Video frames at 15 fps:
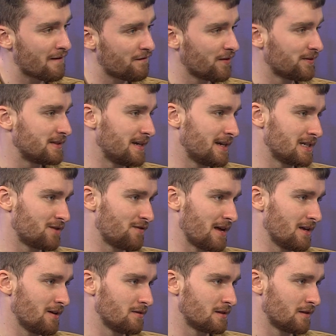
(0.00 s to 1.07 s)
footage they
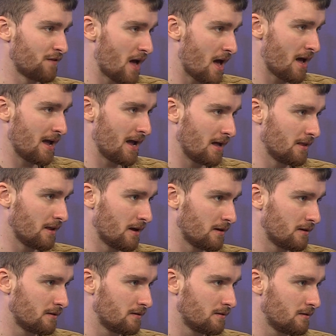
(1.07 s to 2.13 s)
used of Herr Hitler
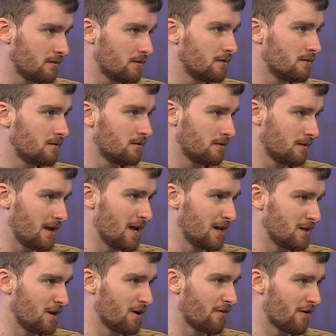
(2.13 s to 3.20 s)
in
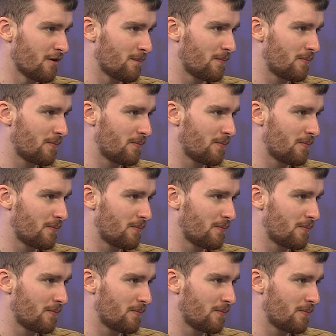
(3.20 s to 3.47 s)
Europe.